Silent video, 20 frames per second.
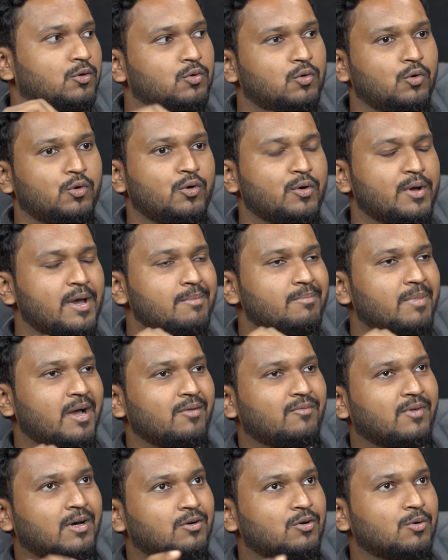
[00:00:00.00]
You know you can
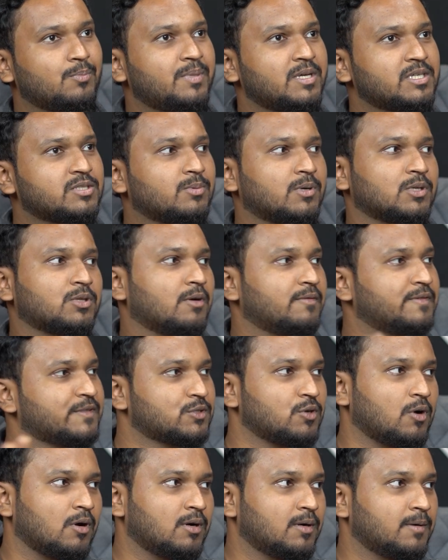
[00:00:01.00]
buy 1 rupees worth of
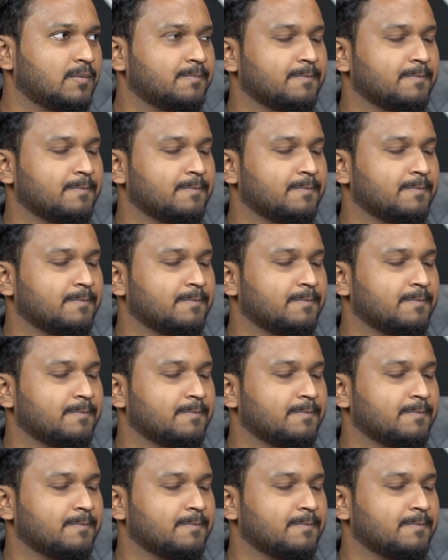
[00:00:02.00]
stock.